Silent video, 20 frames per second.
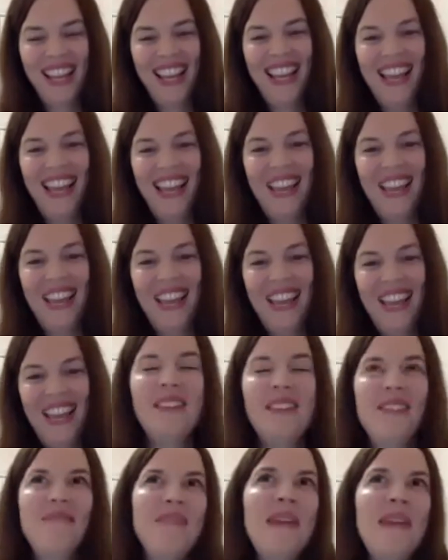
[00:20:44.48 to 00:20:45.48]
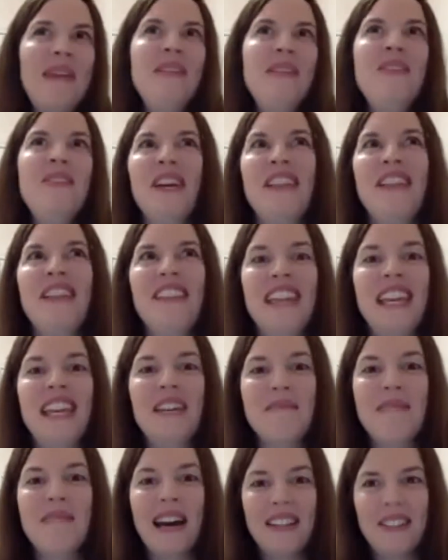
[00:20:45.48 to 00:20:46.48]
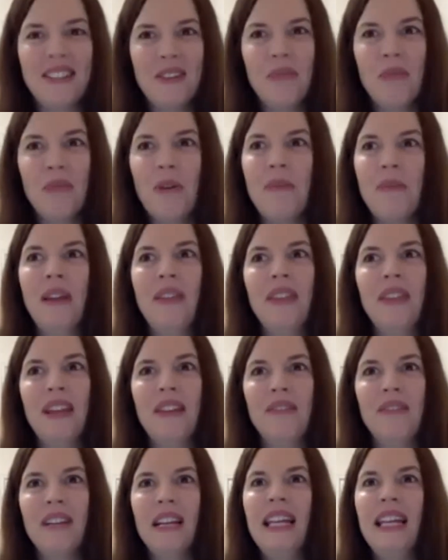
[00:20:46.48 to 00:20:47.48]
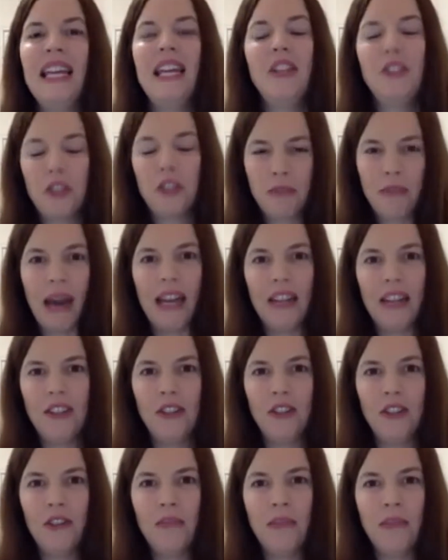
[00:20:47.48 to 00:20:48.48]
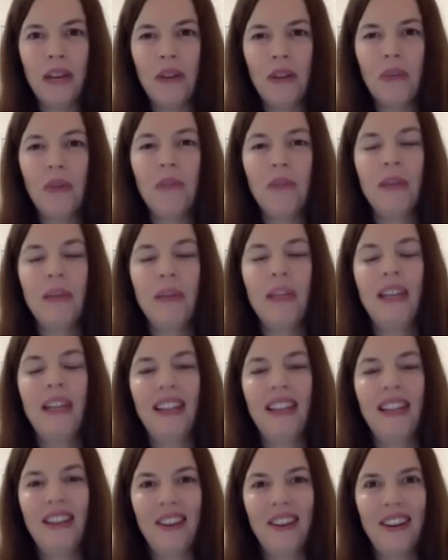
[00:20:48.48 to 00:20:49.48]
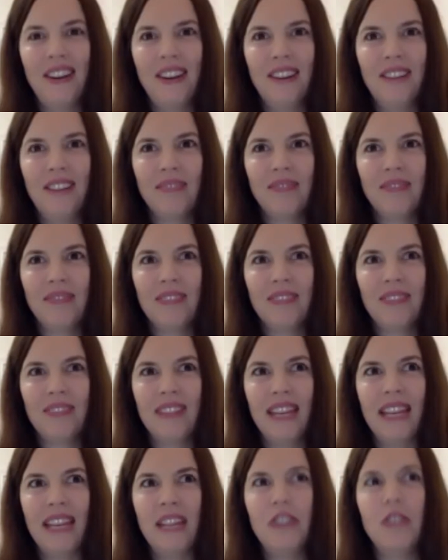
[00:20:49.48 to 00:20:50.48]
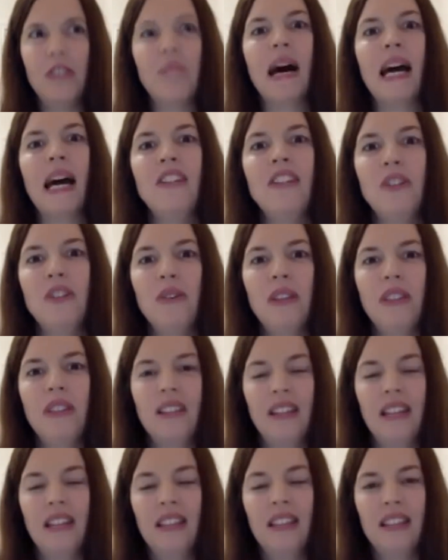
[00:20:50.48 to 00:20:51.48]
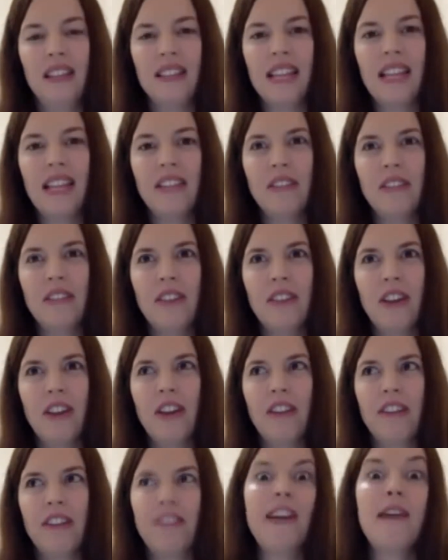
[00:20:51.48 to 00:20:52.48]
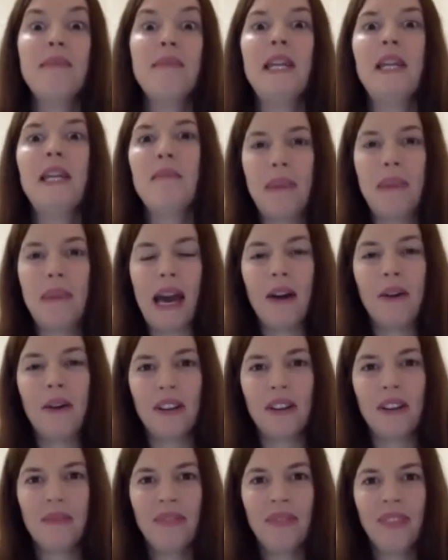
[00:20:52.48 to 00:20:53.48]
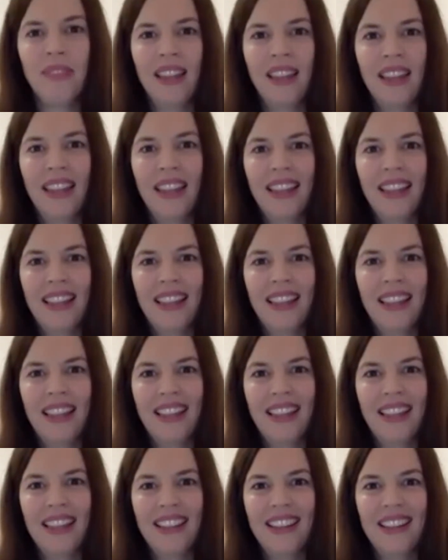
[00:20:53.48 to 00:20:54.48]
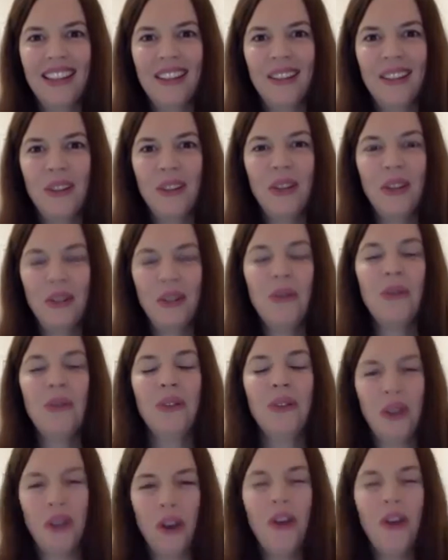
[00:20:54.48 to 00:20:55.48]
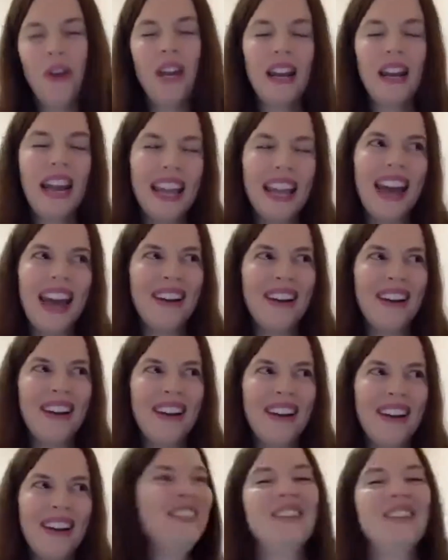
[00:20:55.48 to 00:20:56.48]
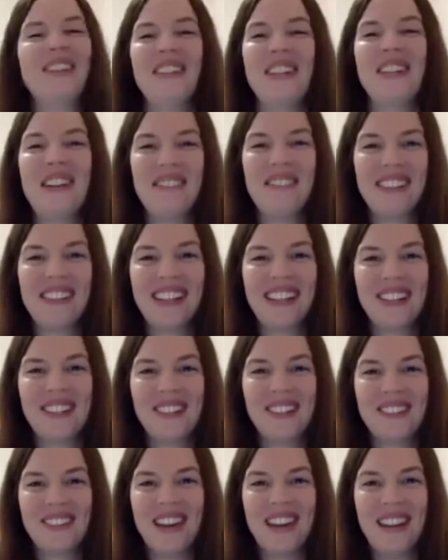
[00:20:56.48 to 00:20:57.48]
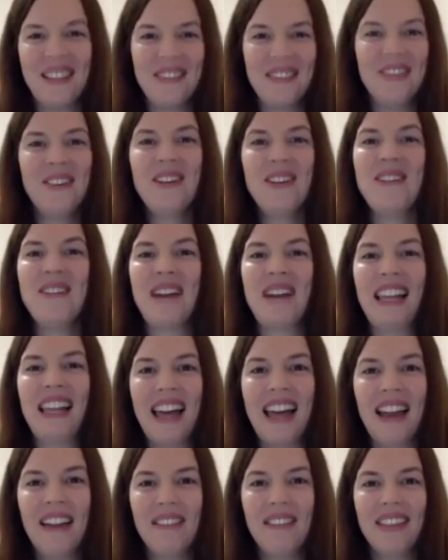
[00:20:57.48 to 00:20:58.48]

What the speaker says: If maybe you can think about a woman that really inspires you, but a woman that inspires you in the sense of her feminine power. You will know, and I have quite a few in my life